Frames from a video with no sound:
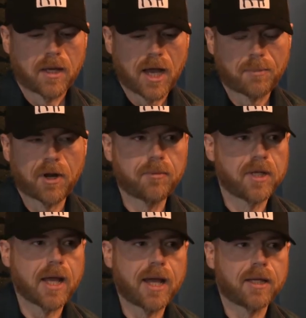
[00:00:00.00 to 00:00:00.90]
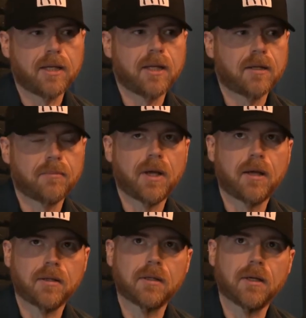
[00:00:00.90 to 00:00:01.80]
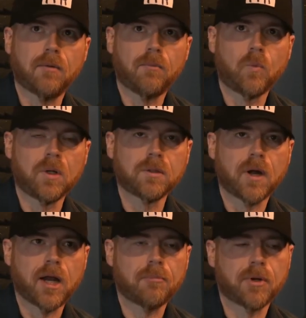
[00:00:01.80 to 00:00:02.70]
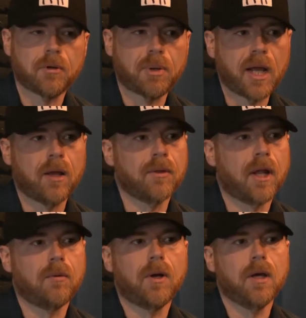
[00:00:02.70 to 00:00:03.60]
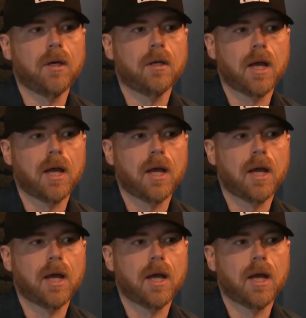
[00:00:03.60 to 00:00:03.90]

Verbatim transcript: I probably I get in about uh, one gram per pound that I weigh.